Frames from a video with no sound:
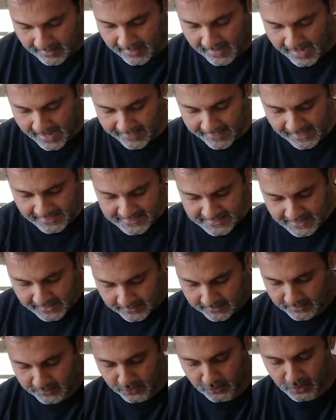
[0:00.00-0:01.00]
And that's
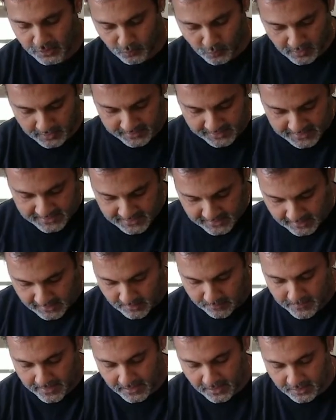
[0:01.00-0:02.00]
it. You could work this
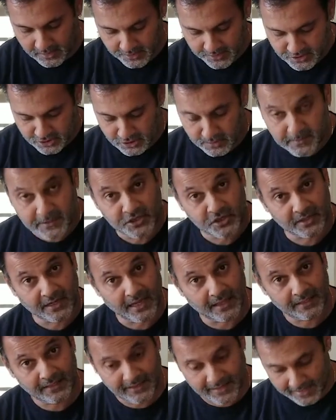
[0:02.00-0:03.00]
another minute or two, but you
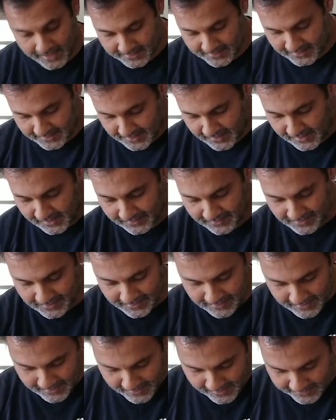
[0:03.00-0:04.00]
get the idea.
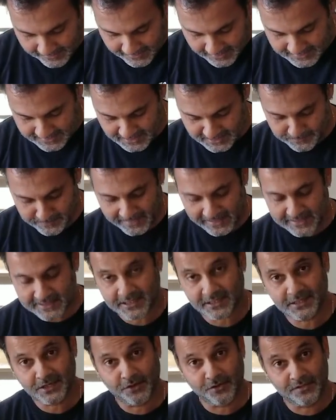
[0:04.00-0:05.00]
This is
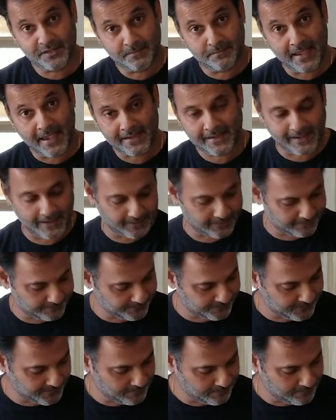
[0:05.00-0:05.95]
pizza dough in the making.